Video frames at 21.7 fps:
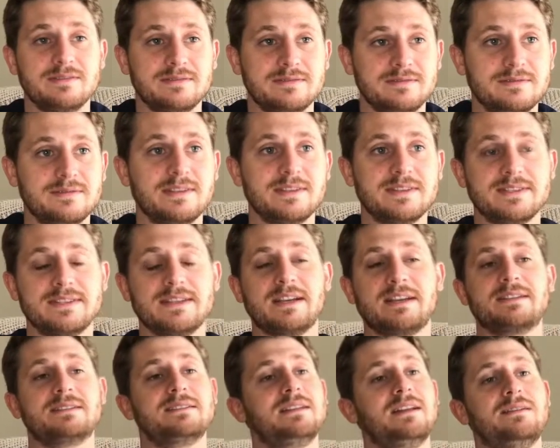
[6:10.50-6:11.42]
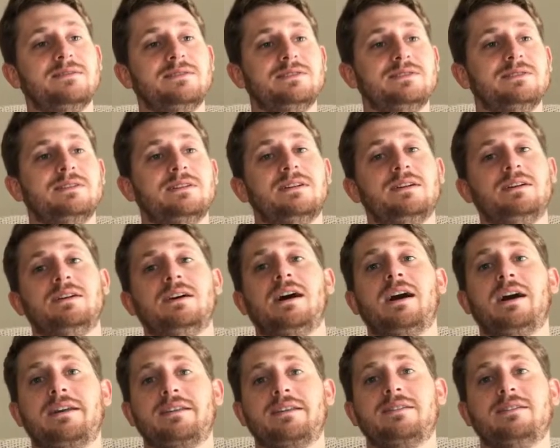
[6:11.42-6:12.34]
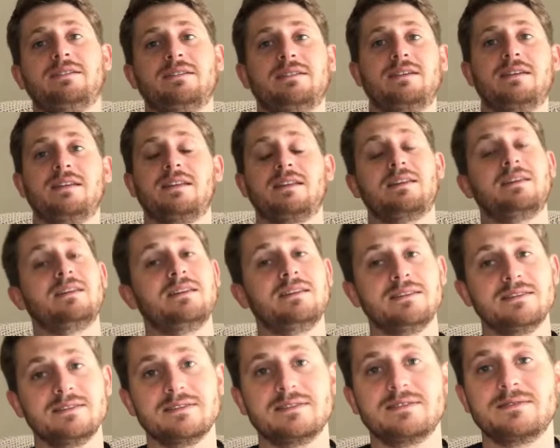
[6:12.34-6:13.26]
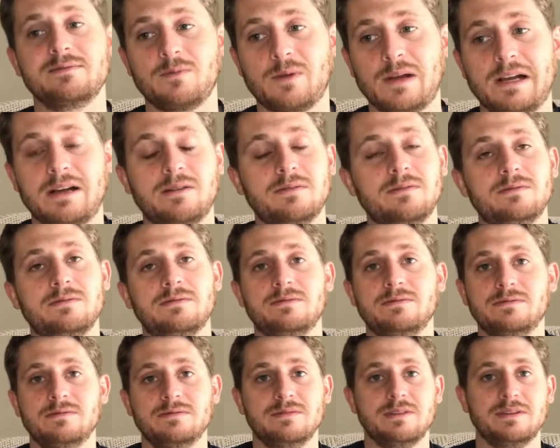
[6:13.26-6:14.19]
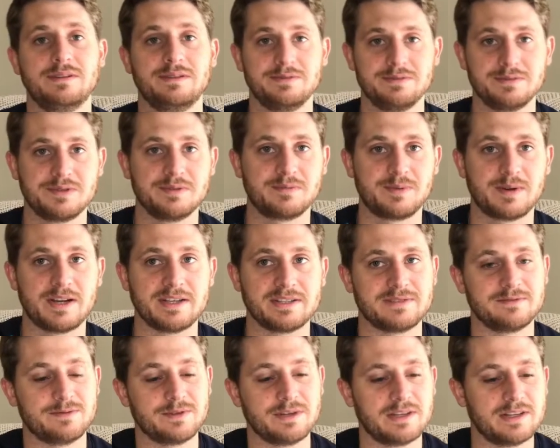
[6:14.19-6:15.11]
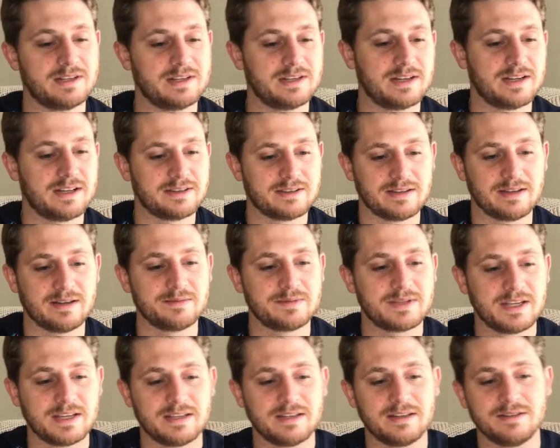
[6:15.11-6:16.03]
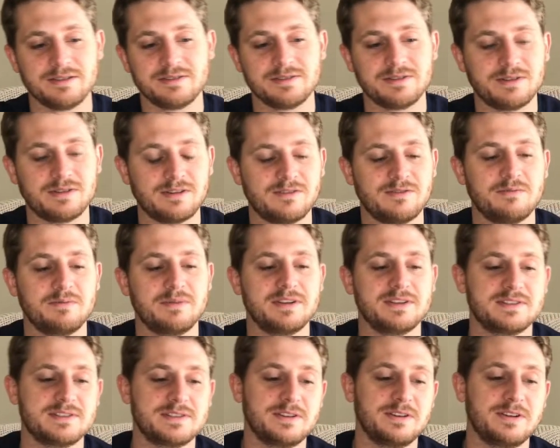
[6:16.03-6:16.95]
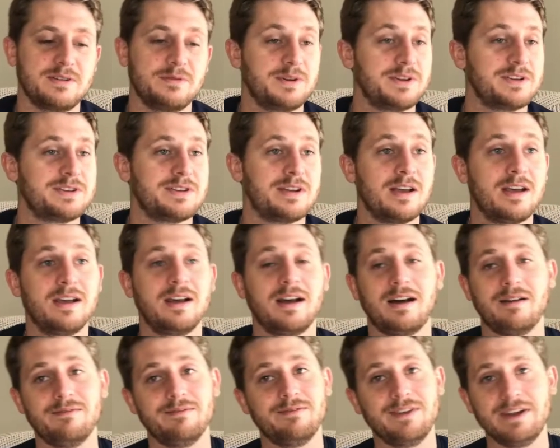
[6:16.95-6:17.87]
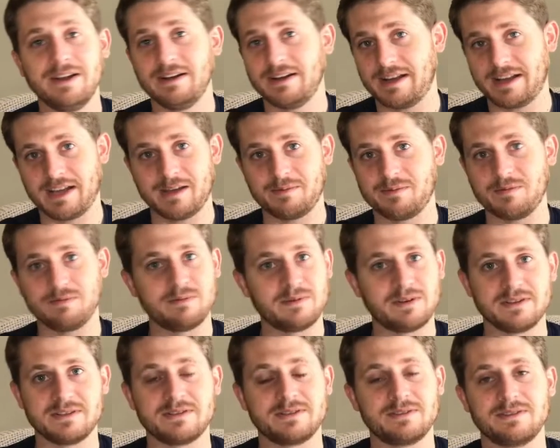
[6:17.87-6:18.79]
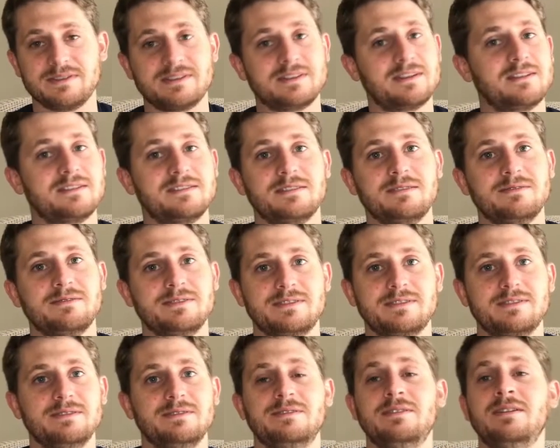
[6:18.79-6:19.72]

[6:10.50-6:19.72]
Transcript: is next level. I think. Wow. It was impressive what he did out there. I'm taking Arizona over Minnesota, which I'm very happy if Minnesota starts 0-2.